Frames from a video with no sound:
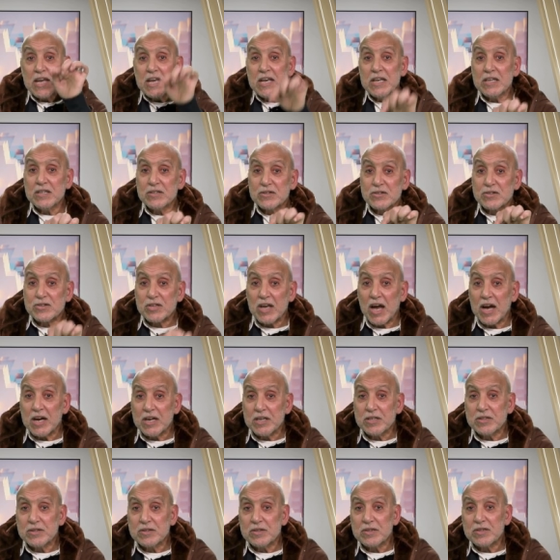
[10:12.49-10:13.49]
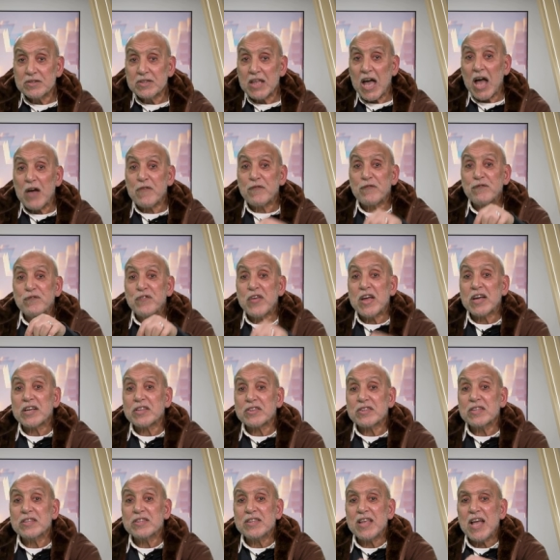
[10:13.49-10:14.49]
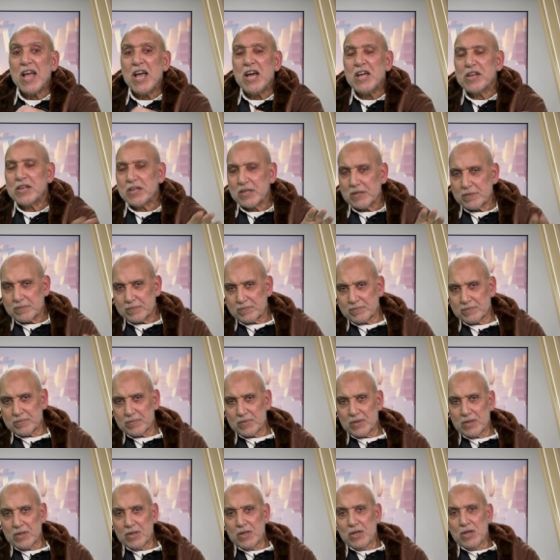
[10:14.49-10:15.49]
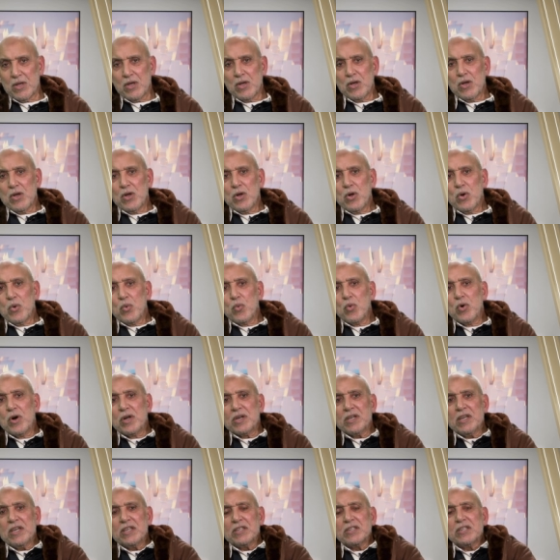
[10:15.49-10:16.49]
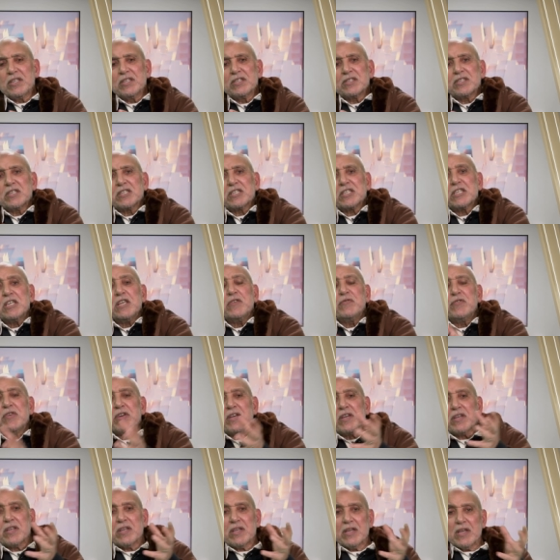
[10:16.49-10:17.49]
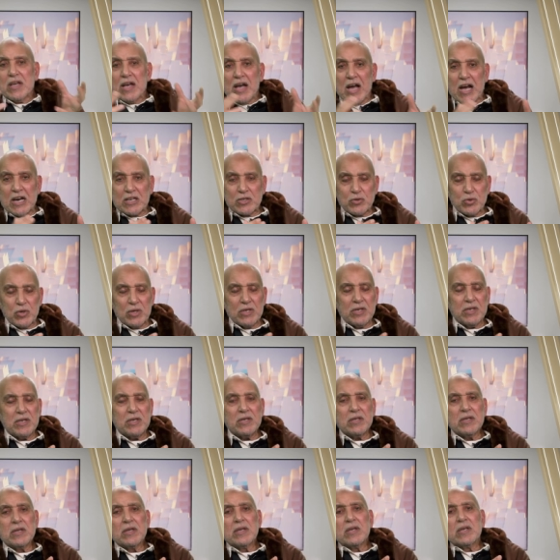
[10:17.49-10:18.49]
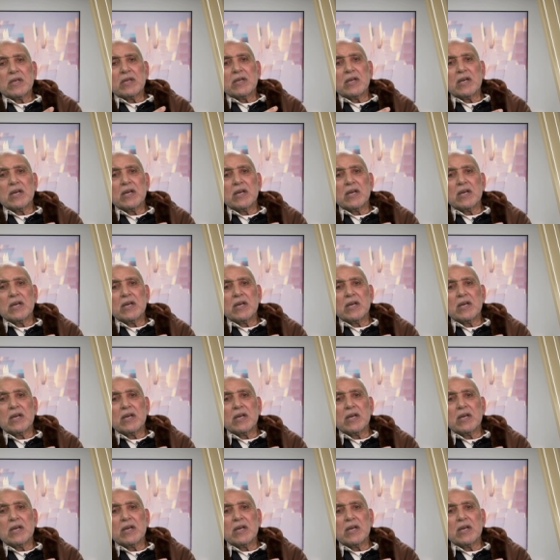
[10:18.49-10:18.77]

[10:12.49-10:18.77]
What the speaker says: inside the affected area where it is receiving actually